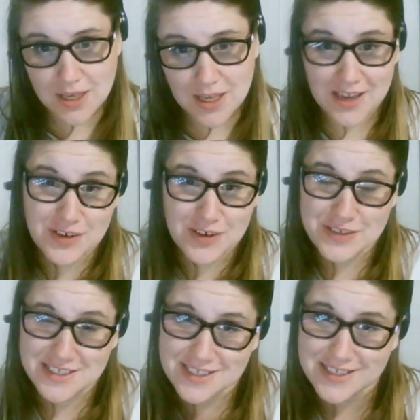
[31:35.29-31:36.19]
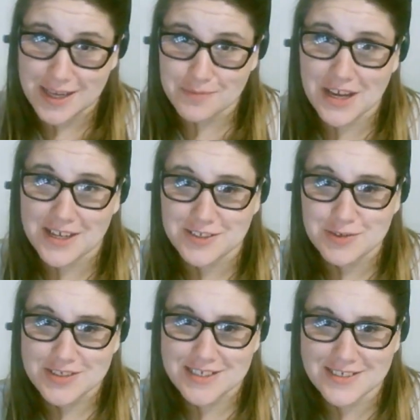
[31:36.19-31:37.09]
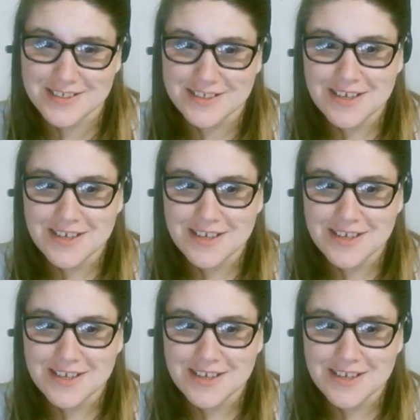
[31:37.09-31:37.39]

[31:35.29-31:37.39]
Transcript: even if it's the same diagnosis.